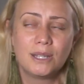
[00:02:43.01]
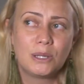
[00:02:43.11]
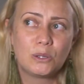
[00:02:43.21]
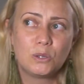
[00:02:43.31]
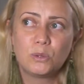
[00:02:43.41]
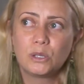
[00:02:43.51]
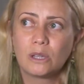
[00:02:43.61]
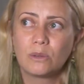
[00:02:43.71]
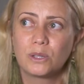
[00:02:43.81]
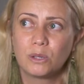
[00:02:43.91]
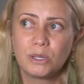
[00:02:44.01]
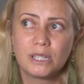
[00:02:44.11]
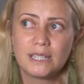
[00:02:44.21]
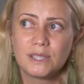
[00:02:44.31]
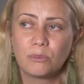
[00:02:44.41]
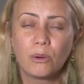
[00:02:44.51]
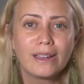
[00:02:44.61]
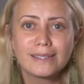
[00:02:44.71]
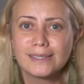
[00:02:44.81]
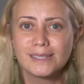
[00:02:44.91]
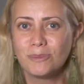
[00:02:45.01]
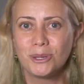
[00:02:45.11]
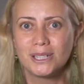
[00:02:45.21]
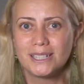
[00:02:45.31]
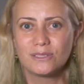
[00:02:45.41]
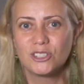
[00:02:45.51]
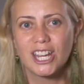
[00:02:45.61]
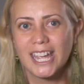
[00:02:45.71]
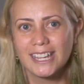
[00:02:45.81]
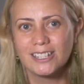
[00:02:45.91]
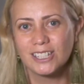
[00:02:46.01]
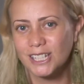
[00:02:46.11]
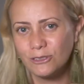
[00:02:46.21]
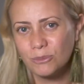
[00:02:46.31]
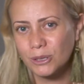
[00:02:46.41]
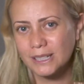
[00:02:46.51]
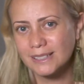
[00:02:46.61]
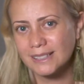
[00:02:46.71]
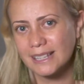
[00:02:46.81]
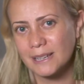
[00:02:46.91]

you're working with communities of praxis, communities of change, and everybody's,